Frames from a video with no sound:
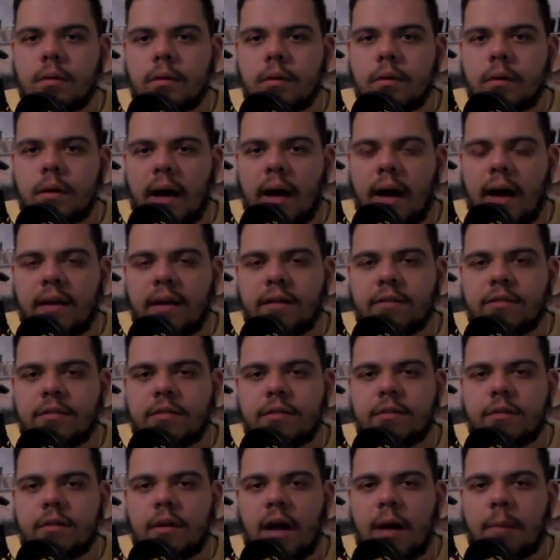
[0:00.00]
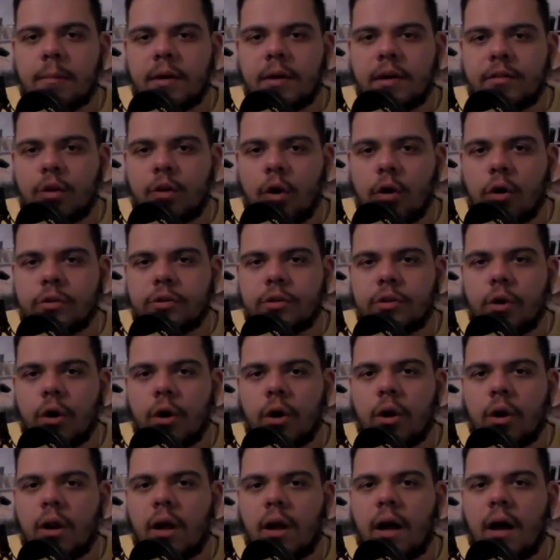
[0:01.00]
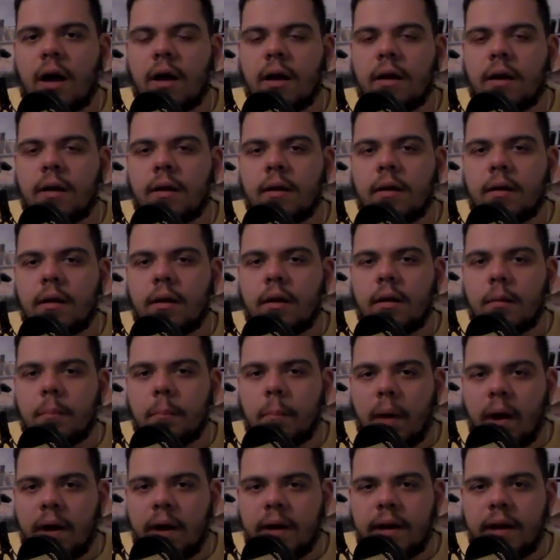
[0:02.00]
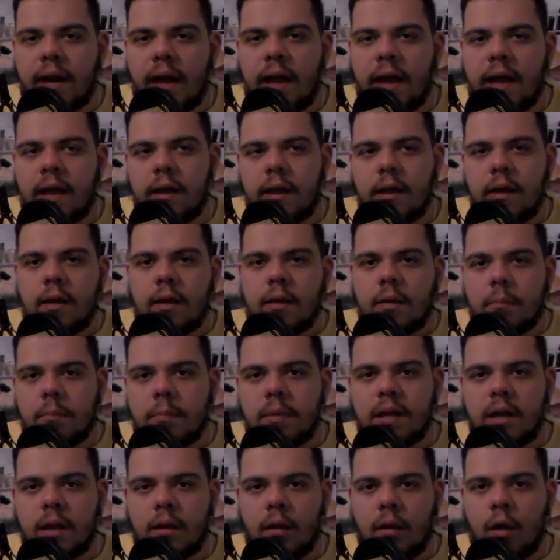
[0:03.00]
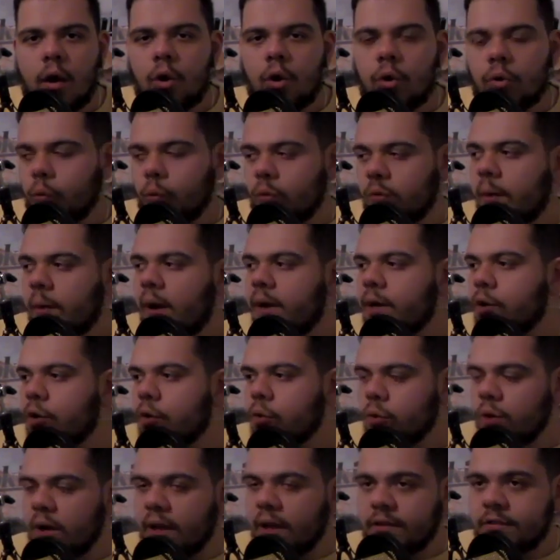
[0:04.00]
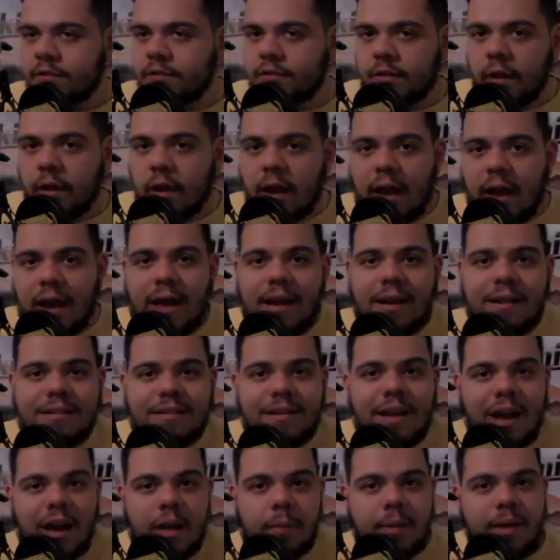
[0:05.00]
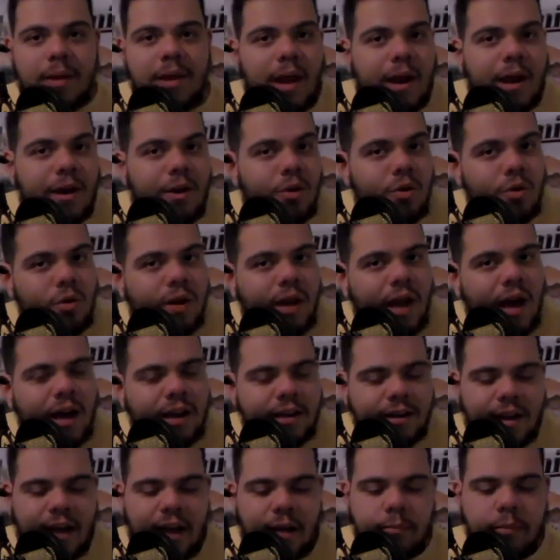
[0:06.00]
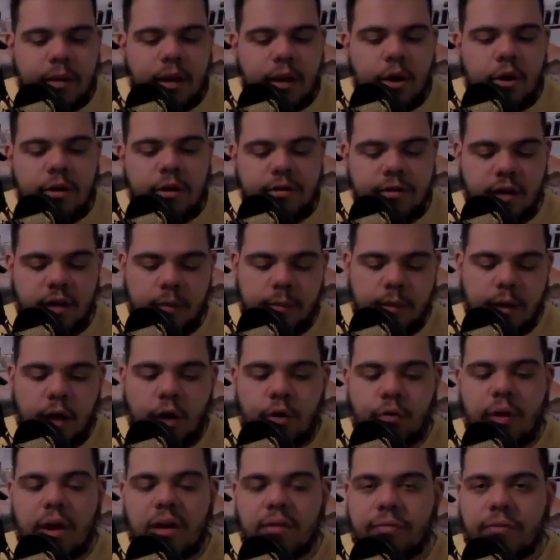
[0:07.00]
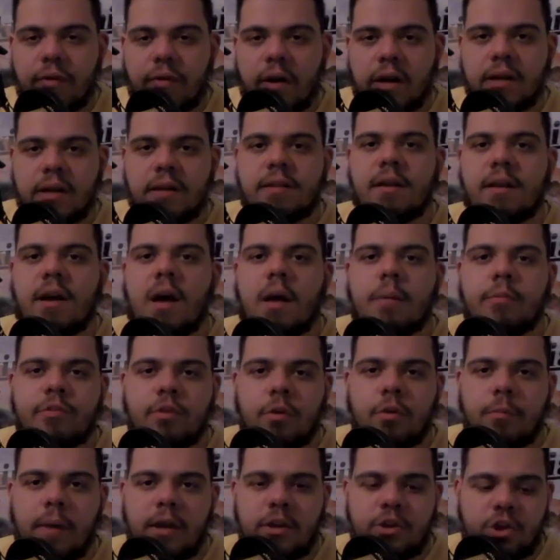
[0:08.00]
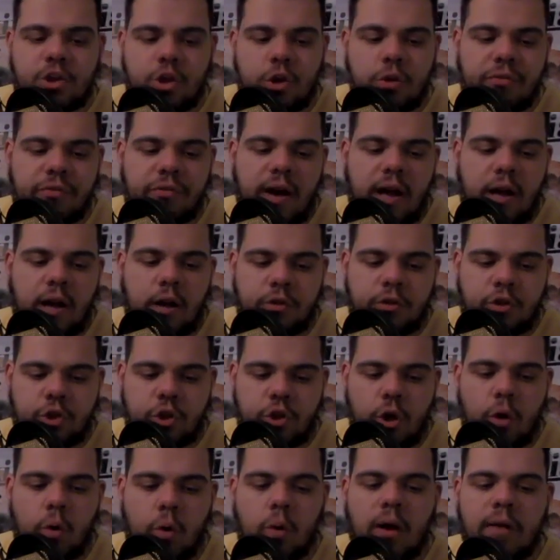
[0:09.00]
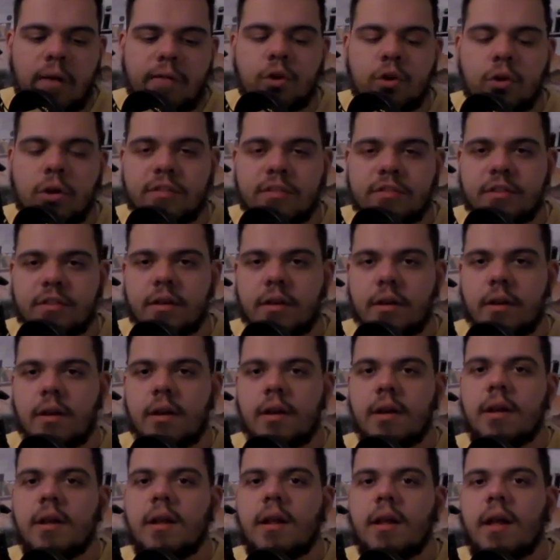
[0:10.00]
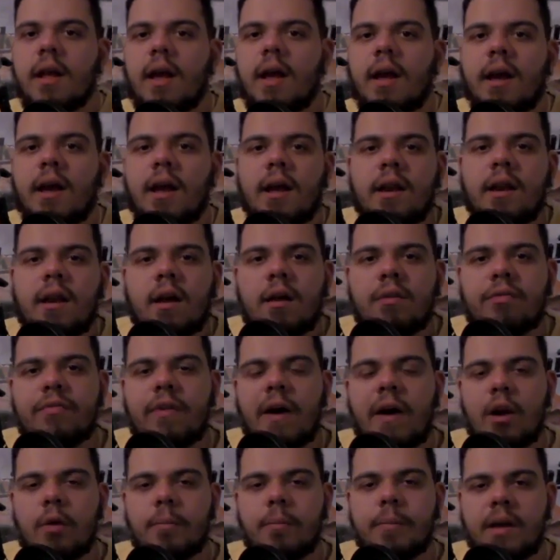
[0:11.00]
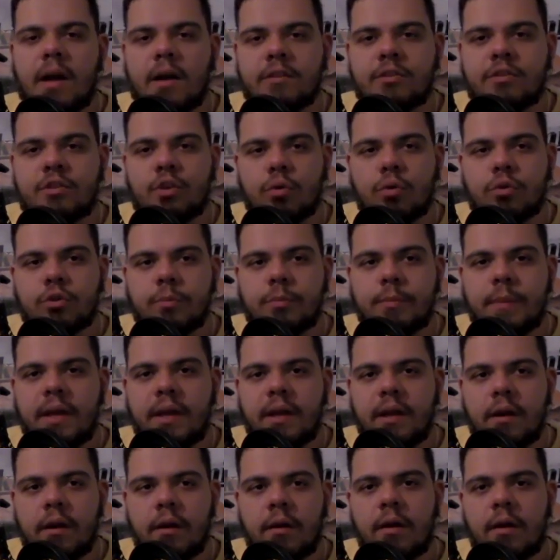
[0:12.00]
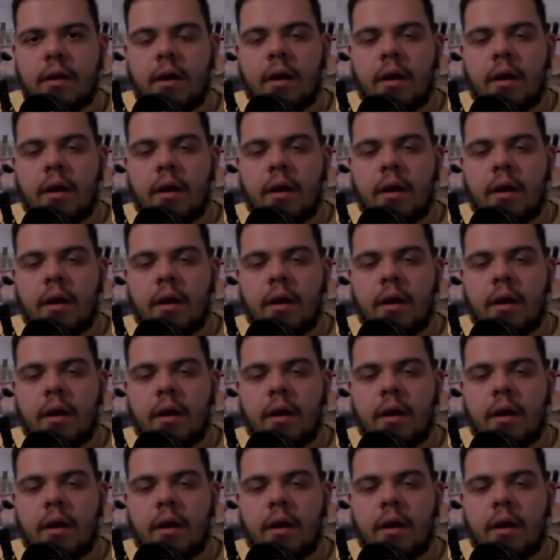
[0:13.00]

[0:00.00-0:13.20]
guys, I'm going to talk to y'all on Monday, me alone with my new list, and it's going to be a new goddamn year, and it's going to be a great fucking time. So make sure you follow the show wherever you listen, and follow me on social media.